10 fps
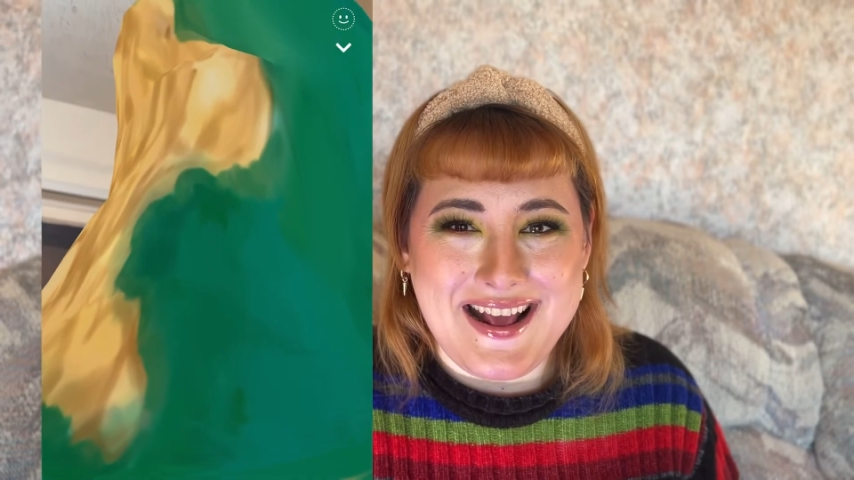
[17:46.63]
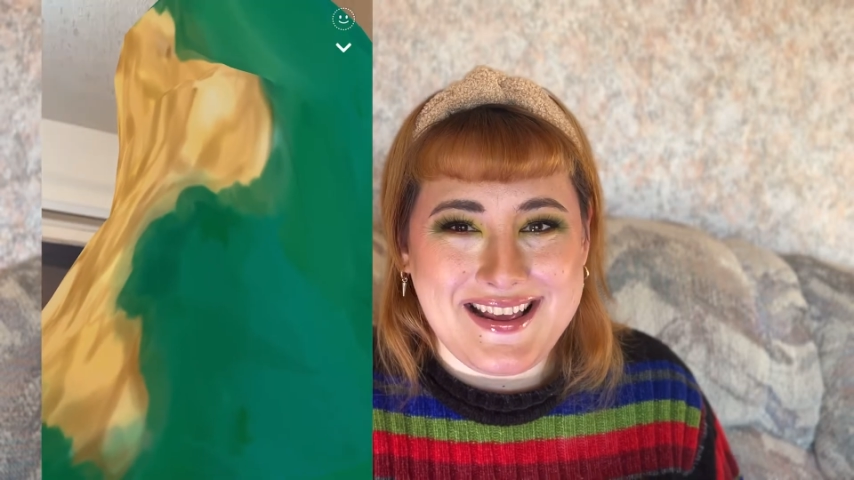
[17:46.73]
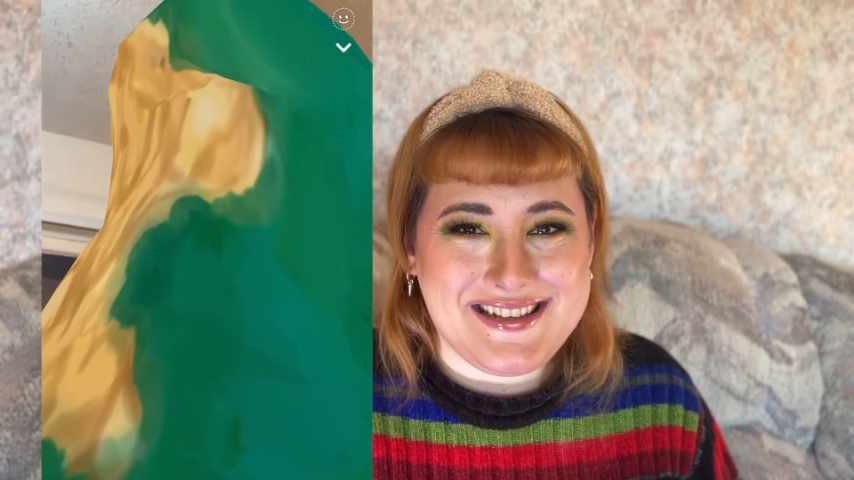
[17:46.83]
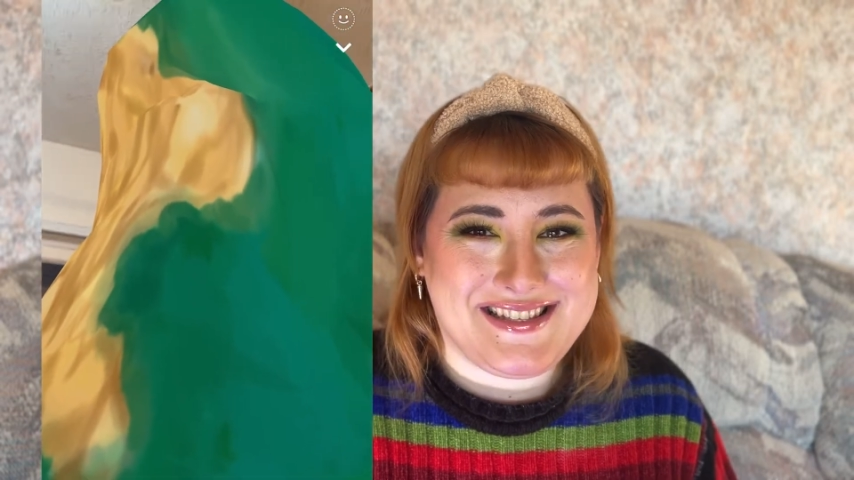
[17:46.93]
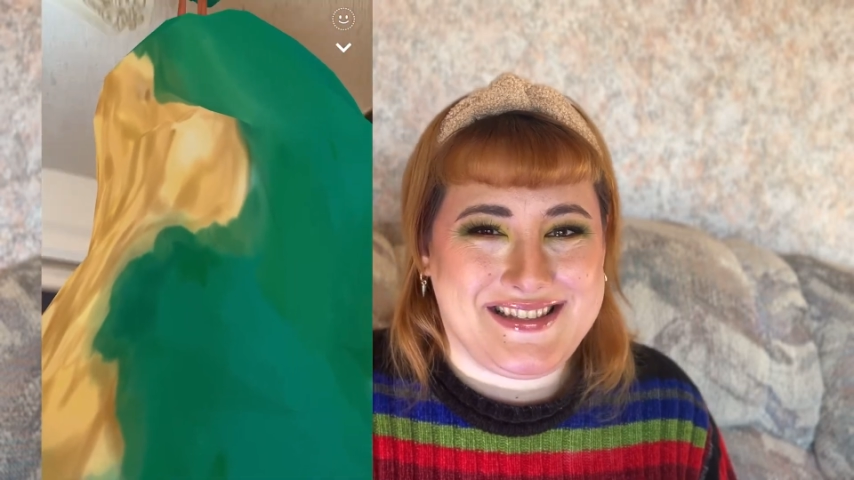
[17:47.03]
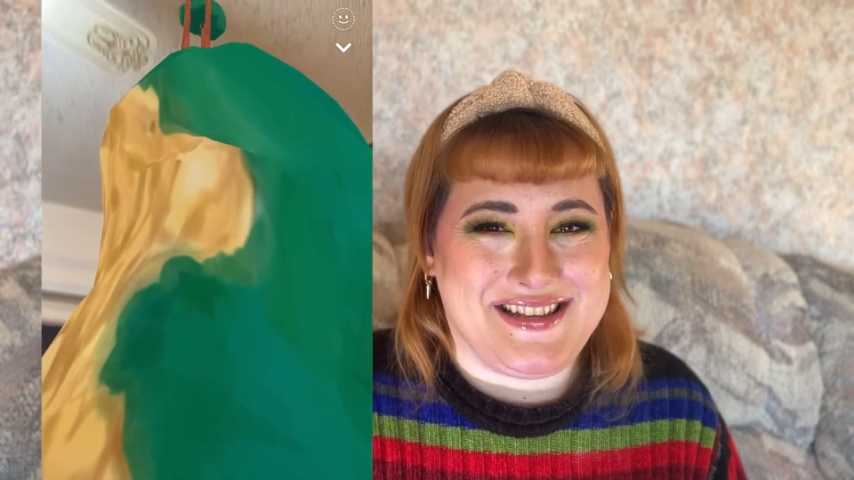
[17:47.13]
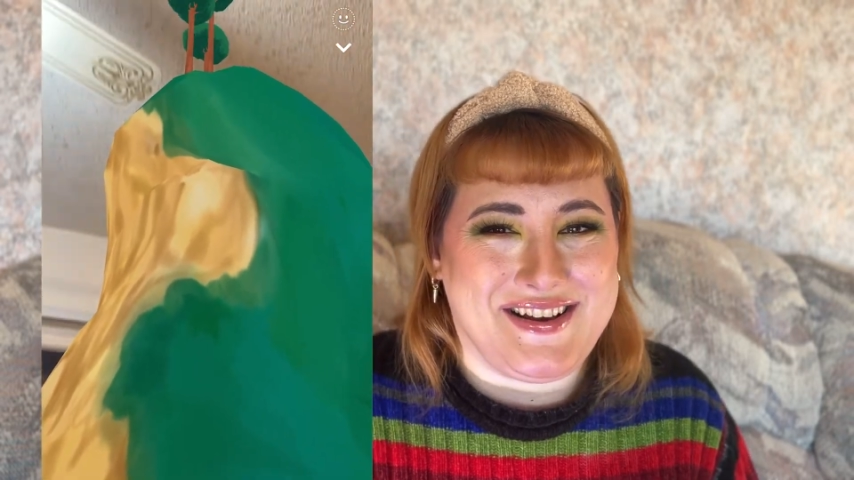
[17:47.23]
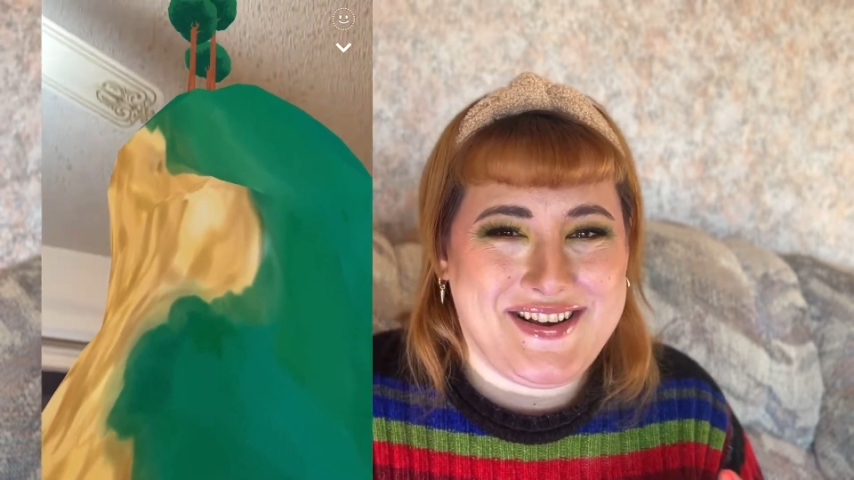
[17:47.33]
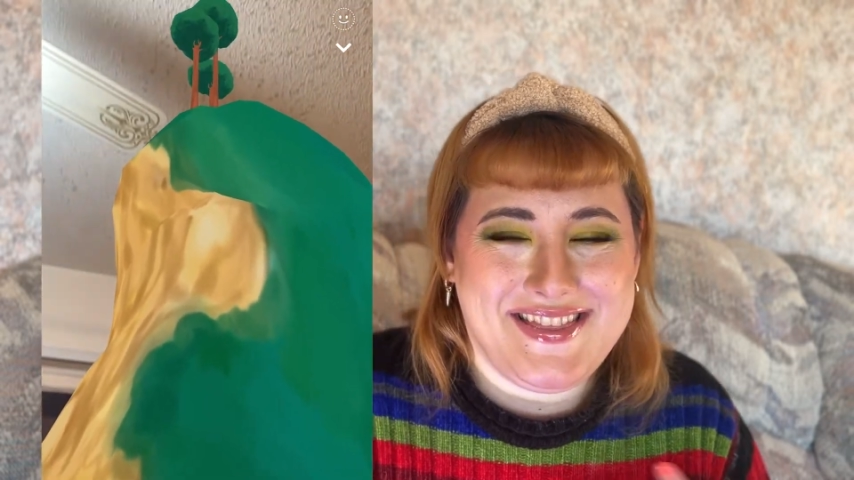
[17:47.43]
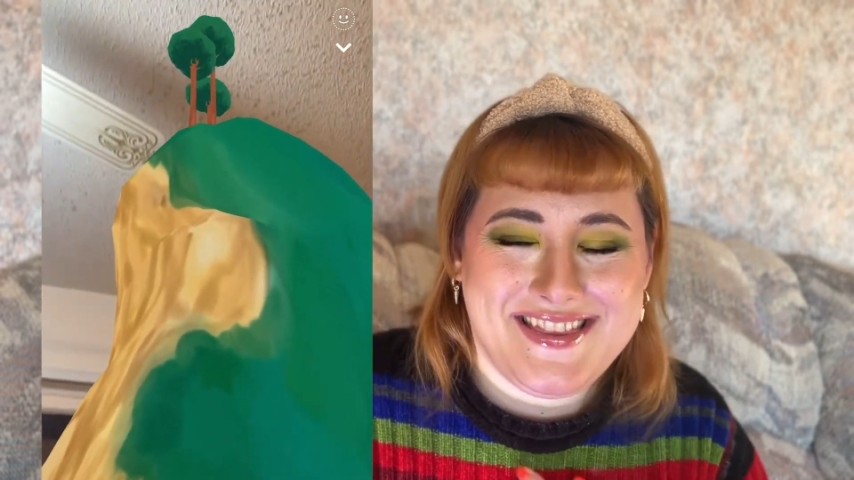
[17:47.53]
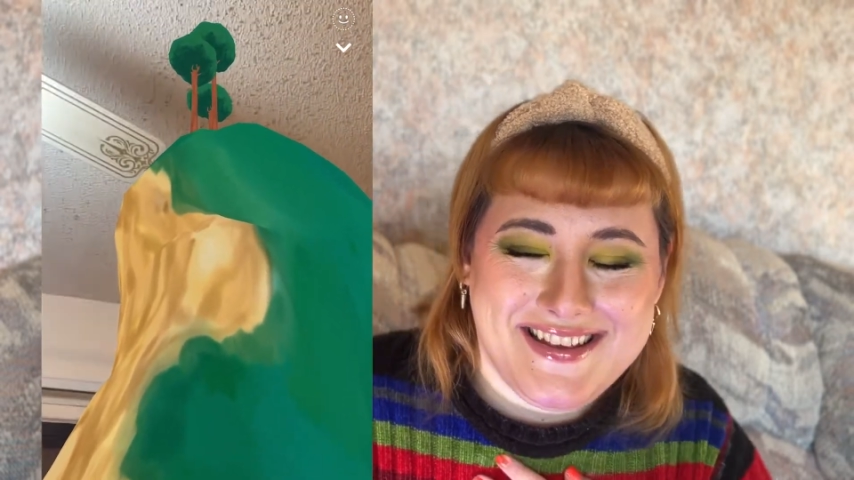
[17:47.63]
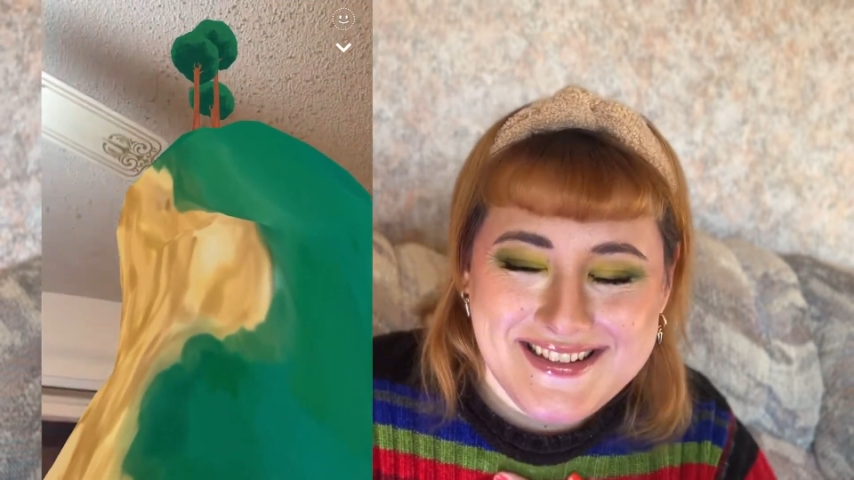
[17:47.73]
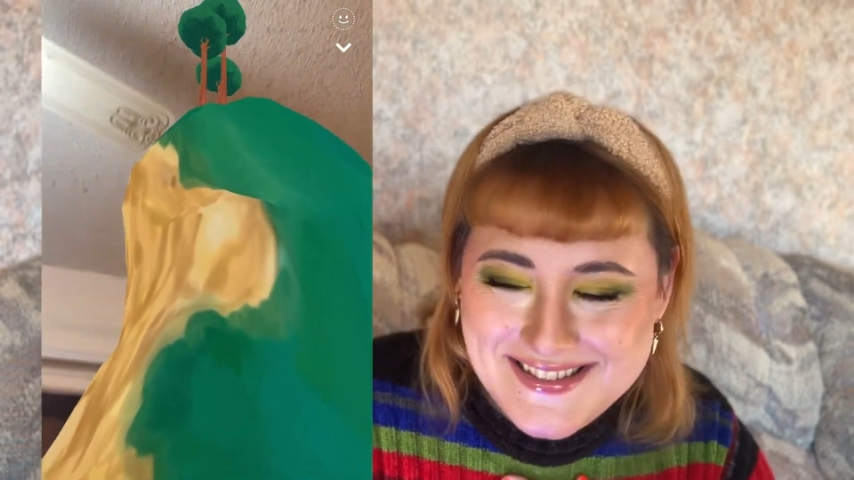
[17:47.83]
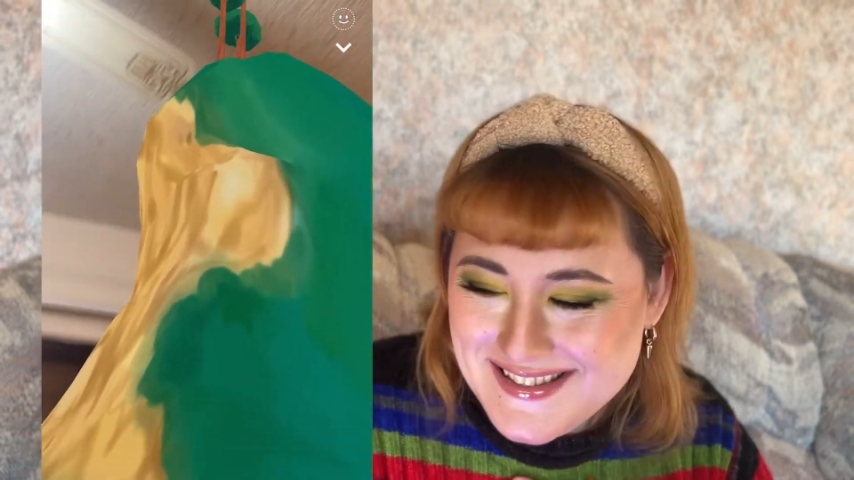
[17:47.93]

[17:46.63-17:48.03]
I saw this.